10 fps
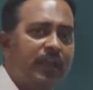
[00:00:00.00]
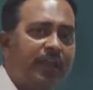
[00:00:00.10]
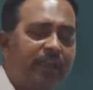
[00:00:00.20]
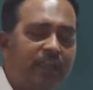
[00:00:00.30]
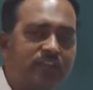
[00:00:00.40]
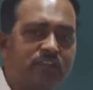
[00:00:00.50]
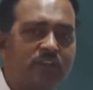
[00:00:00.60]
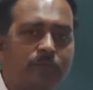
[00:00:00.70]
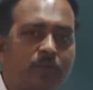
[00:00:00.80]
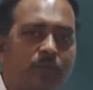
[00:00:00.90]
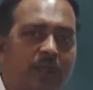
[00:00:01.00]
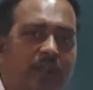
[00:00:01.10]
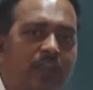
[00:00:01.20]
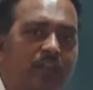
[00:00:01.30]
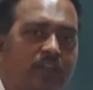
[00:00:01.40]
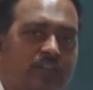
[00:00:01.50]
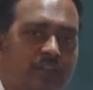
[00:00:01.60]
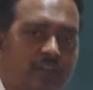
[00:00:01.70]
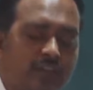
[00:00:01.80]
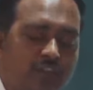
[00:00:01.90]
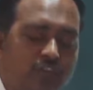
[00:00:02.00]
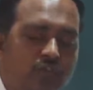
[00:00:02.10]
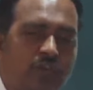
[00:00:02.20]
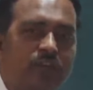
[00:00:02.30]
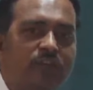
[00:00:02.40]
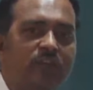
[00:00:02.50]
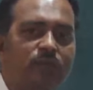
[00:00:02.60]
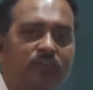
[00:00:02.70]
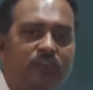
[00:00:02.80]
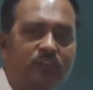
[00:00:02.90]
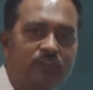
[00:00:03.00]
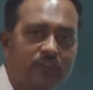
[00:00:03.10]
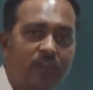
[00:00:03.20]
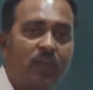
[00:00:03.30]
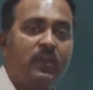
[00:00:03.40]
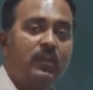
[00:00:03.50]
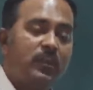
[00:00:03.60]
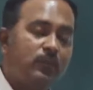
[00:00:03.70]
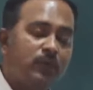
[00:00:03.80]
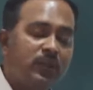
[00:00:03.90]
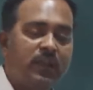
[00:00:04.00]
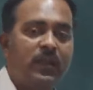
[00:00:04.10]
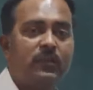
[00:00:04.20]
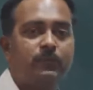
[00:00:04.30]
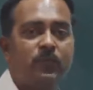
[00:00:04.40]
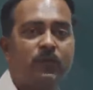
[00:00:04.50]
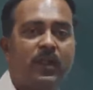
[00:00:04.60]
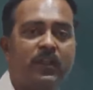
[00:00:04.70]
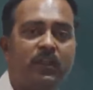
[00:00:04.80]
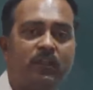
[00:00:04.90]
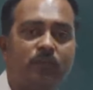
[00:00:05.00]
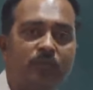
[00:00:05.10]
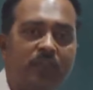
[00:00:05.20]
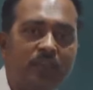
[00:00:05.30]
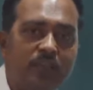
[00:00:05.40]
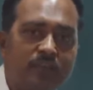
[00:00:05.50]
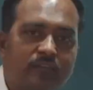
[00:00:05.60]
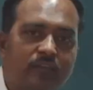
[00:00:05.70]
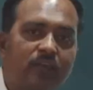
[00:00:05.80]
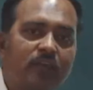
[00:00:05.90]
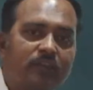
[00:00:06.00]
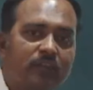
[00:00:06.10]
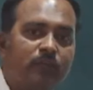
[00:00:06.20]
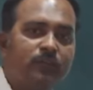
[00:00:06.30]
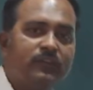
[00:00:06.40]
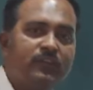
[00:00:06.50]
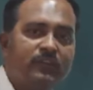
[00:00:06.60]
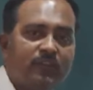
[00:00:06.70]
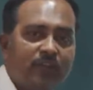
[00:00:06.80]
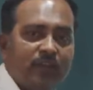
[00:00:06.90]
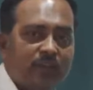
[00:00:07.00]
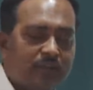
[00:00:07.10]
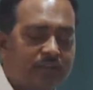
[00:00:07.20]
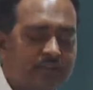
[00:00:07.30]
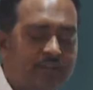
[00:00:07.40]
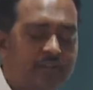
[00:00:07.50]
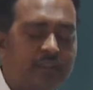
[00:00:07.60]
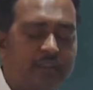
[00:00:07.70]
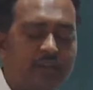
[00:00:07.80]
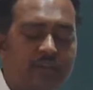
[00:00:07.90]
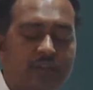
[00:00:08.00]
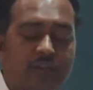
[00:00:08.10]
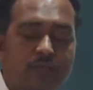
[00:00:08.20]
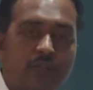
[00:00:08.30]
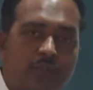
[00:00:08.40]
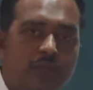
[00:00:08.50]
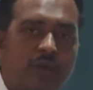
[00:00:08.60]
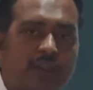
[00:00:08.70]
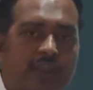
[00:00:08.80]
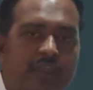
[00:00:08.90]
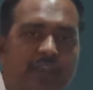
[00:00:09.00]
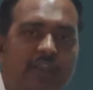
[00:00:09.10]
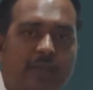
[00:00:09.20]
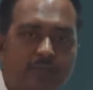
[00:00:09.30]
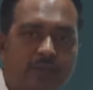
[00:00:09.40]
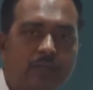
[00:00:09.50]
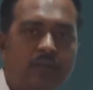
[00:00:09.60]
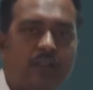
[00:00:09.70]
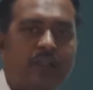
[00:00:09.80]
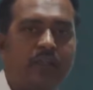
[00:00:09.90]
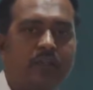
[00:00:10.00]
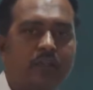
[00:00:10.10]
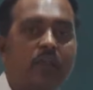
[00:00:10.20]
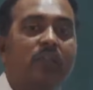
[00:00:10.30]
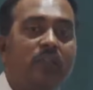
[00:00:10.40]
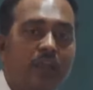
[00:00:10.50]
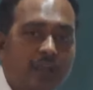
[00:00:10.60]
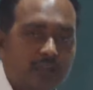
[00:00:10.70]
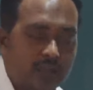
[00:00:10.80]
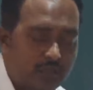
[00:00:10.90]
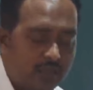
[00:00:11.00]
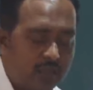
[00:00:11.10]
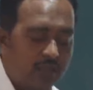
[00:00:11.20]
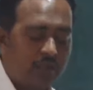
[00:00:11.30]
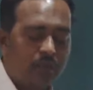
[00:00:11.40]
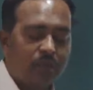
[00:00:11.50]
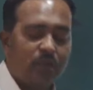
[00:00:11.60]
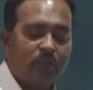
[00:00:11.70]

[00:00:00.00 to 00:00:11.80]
engaged in providing the insurance services. Even they are providing the various services considering the money market and capital market. They are